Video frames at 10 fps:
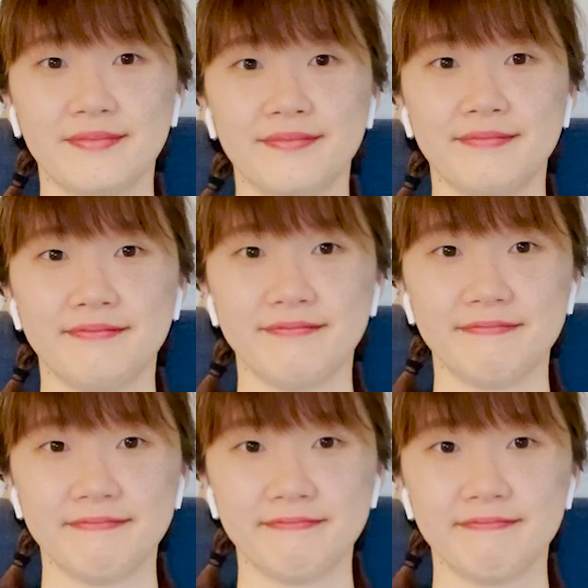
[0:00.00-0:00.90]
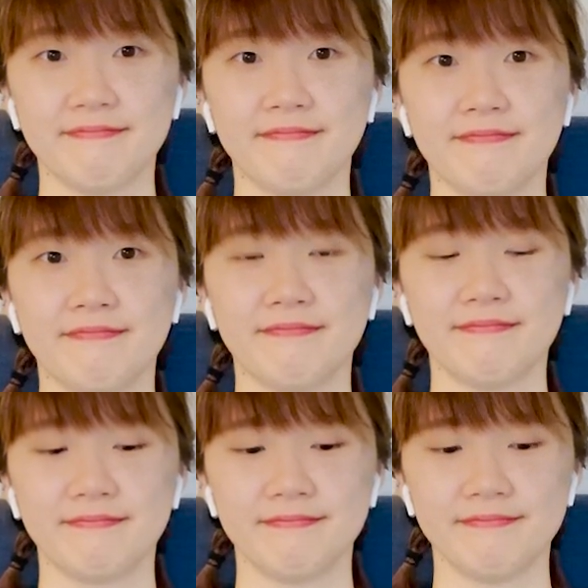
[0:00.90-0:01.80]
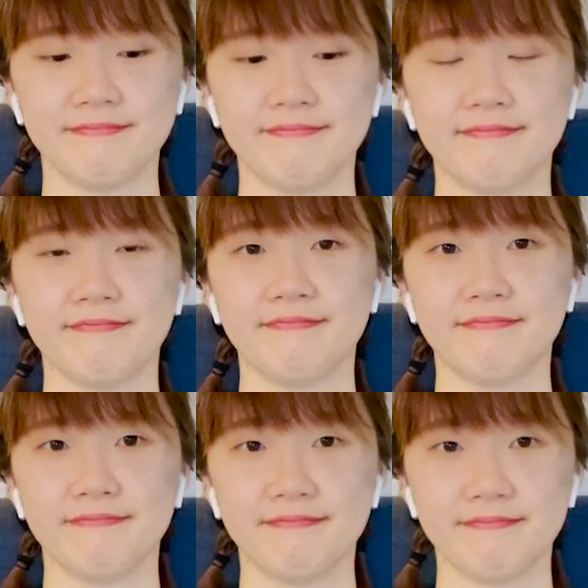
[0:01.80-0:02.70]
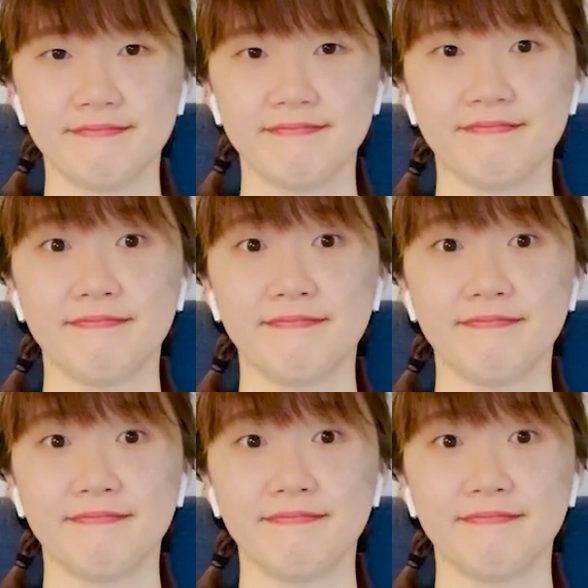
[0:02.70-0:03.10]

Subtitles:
(not speaking)